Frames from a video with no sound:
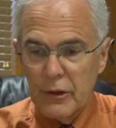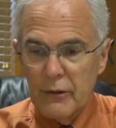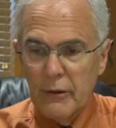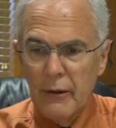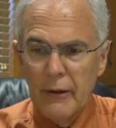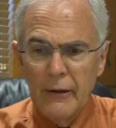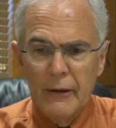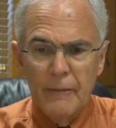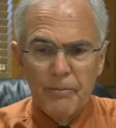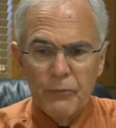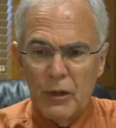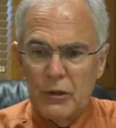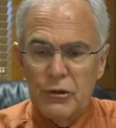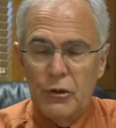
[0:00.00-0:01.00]
And
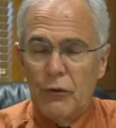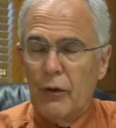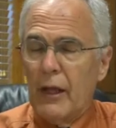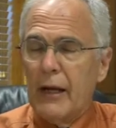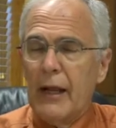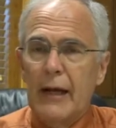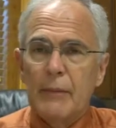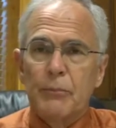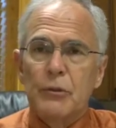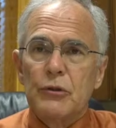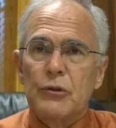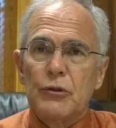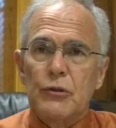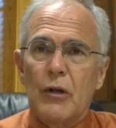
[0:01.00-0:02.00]
until that
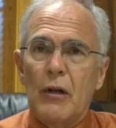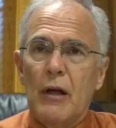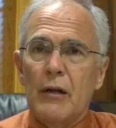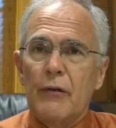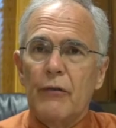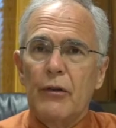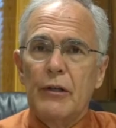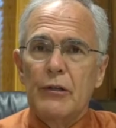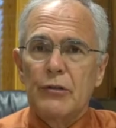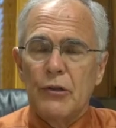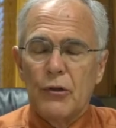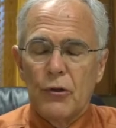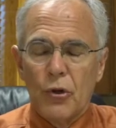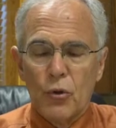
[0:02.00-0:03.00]
happens, there's a lot of things
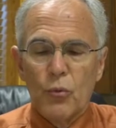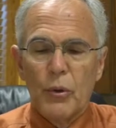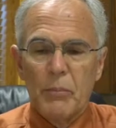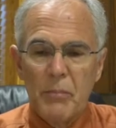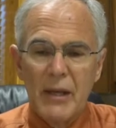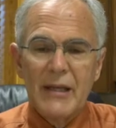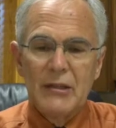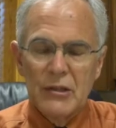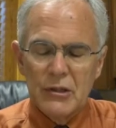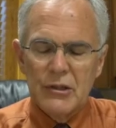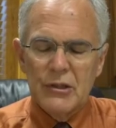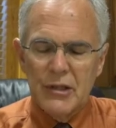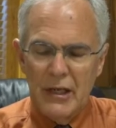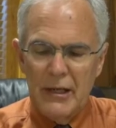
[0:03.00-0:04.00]
that are going to remain the
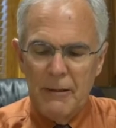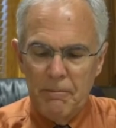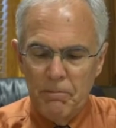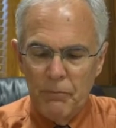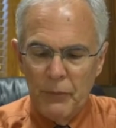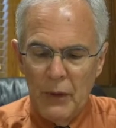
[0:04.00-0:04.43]
same,